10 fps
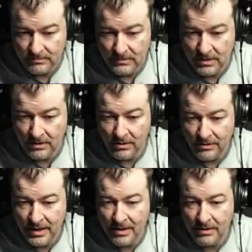Uh,
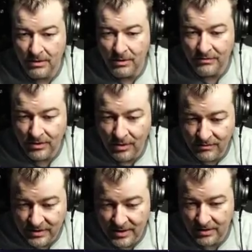okay, over
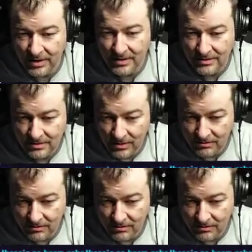overkill, H U